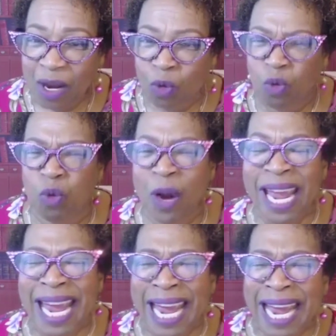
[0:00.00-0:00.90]

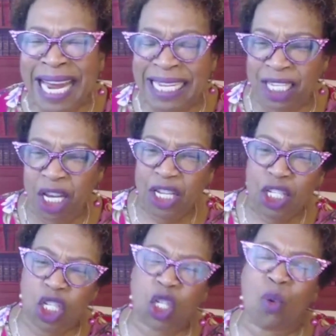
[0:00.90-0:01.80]
Reeds
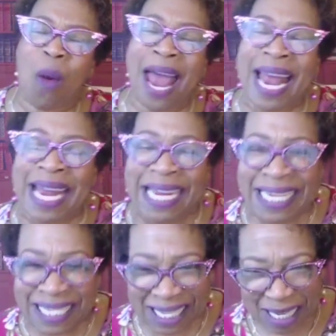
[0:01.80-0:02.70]
swayed
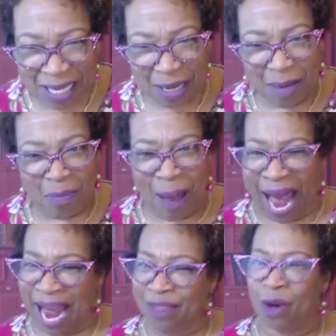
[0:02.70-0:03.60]

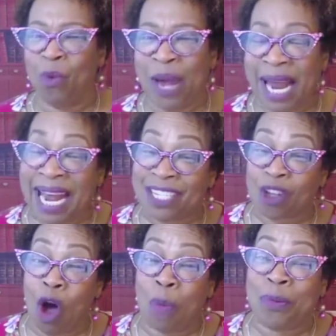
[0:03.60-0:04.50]
by the wind. It's
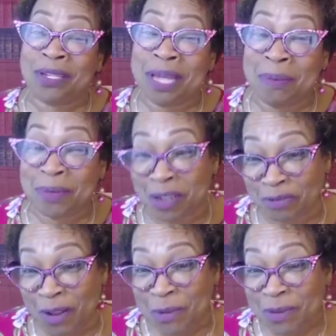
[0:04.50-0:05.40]
called presumption,
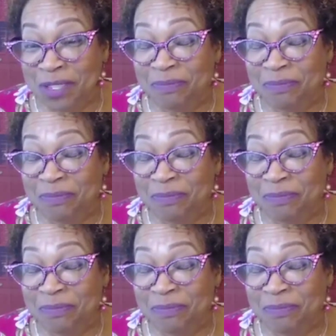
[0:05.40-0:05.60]
folks.